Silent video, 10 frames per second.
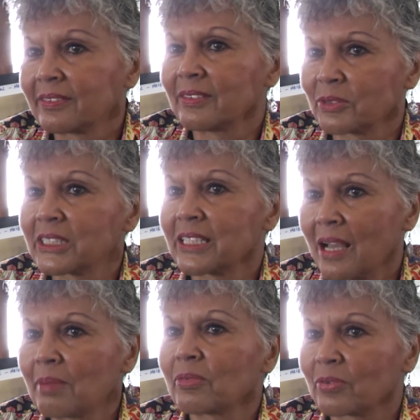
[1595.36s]
were
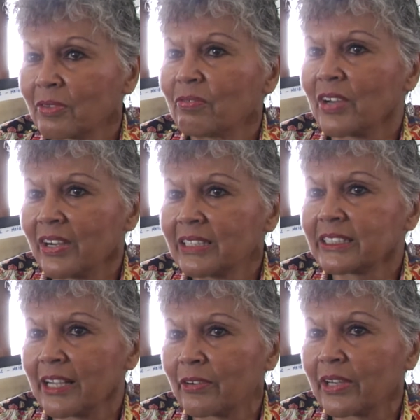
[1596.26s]
times when it was very
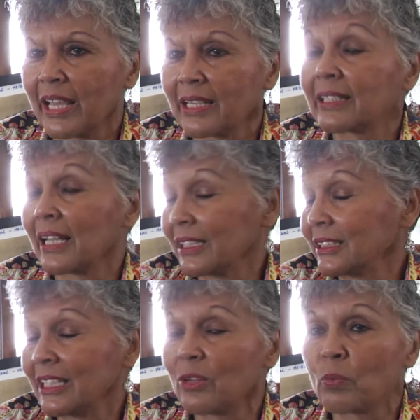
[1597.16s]
segregated. Like I
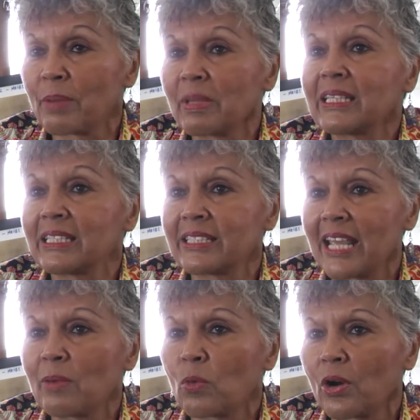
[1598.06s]
said, the women did
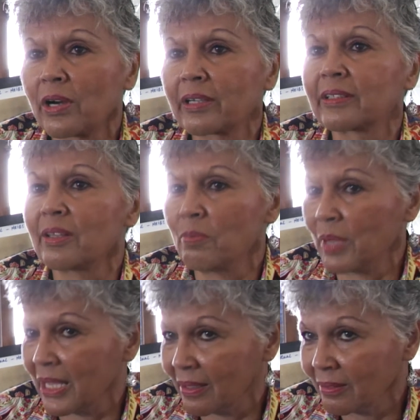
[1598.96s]
day work,
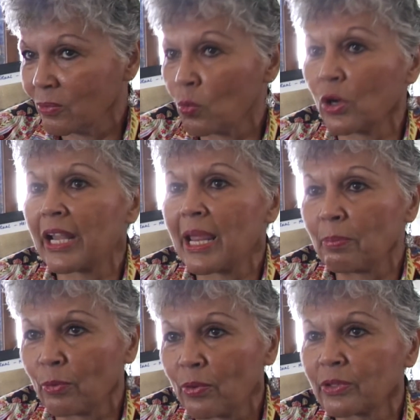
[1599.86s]
men were
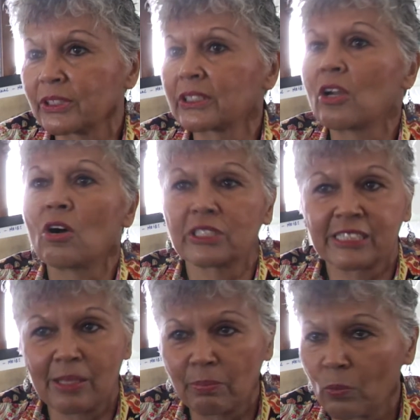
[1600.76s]
laborers
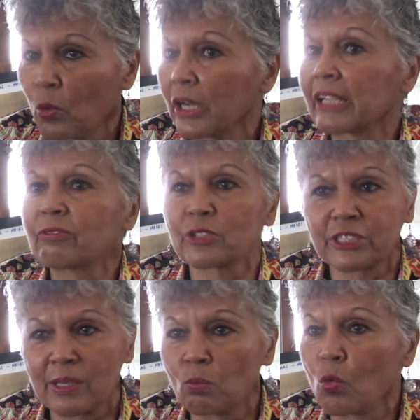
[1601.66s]
working for
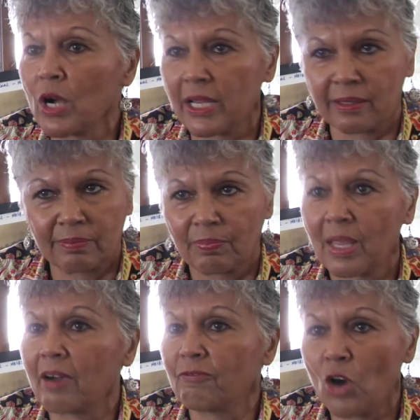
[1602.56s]
someone,
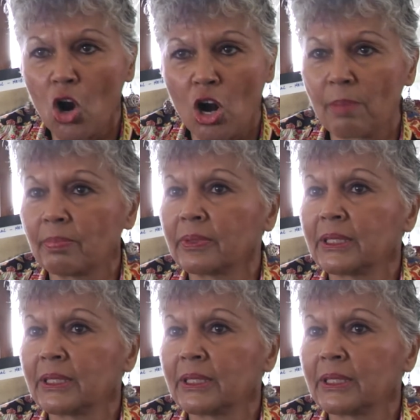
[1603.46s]
a farm.